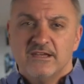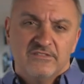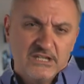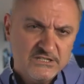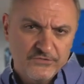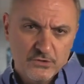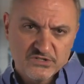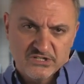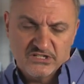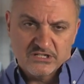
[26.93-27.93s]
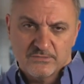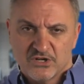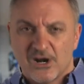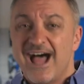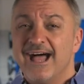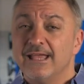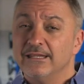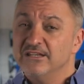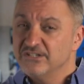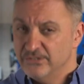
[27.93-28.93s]
These fuel systems are
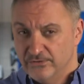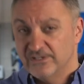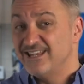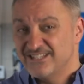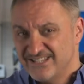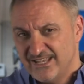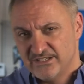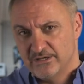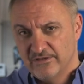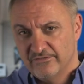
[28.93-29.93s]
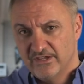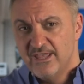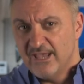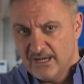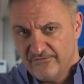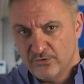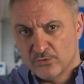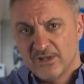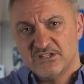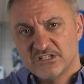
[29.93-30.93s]
highly tuned and sensitive, and if you
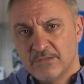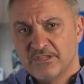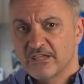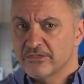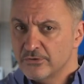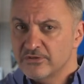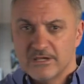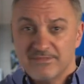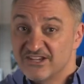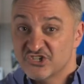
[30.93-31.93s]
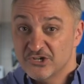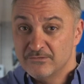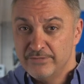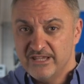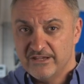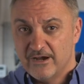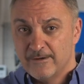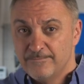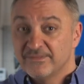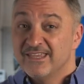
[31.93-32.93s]
run something through them that shouldn't be
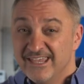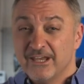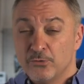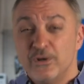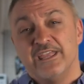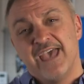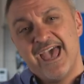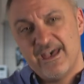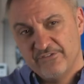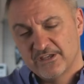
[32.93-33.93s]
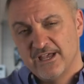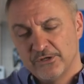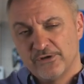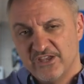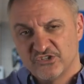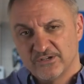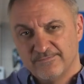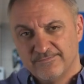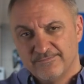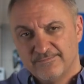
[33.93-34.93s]
there, it can wreak havoc on your engine.
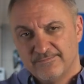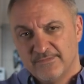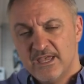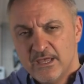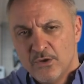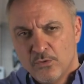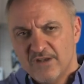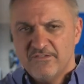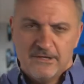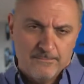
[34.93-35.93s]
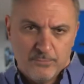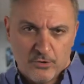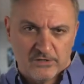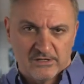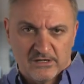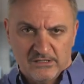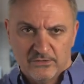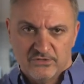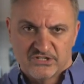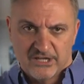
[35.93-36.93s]
One of the important
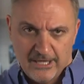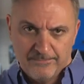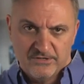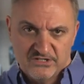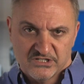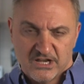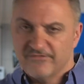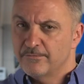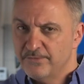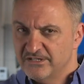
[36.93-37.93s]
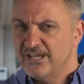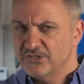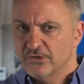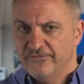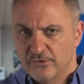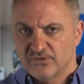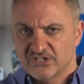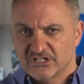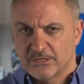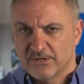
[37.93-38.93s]
clues to help you discover potential fuel
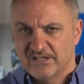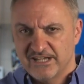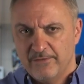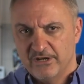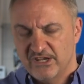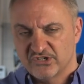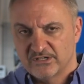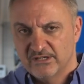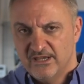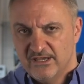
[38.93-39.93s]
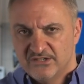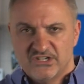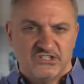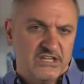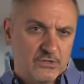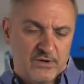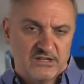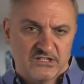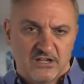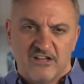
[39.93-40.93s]
system contamination is a
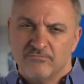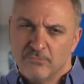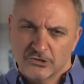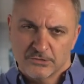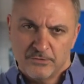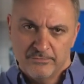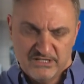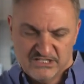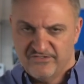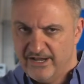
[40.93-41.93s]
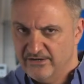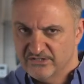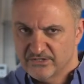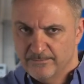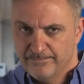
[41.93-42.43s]
sequence of multiple misfires.